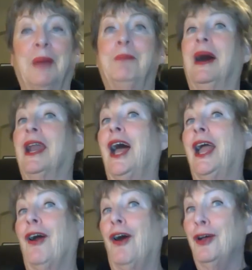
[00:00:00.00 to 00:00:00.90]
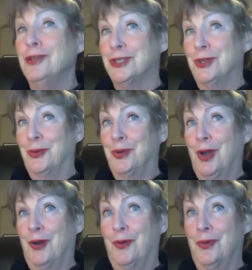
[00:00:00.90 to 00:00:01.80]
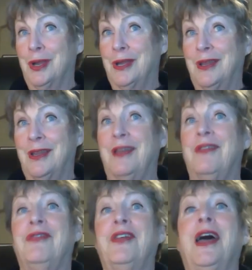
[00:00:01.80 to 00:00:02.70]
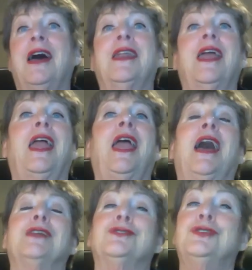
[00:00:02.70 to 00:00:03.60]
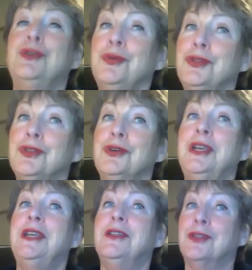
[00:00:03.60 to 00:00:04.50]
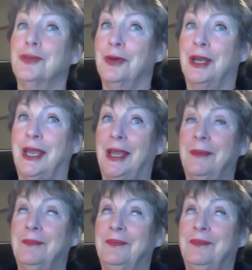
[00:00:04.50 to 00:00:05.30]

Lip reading: But I also know that at 2:30 to 3